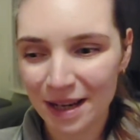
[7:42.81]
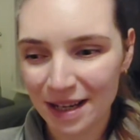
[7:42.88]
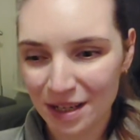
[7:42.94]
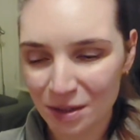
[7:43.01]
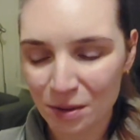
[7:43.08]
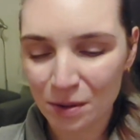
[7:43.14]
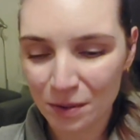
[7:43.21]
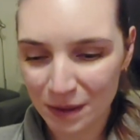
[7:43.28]

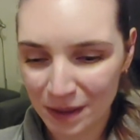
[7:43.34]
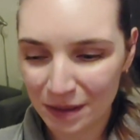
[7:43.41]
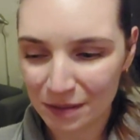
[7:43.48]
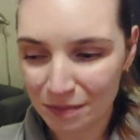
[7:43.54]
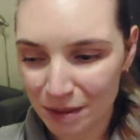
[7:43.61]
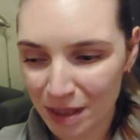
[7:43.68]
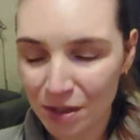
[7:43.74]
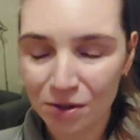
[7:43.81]
and we will
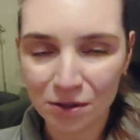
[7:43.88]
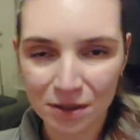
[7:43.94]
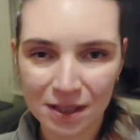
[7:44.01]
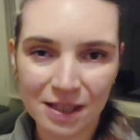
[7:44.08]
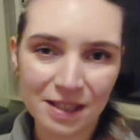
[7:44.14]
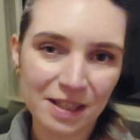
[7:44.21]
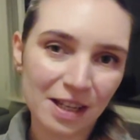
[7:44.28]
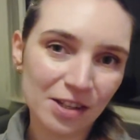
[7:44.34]
be not
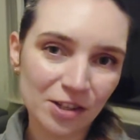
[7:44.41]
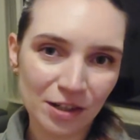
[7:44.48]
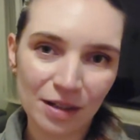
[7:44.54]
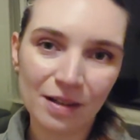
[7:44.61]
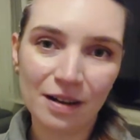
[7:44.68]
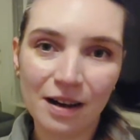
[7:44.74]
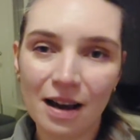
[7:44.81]
in such a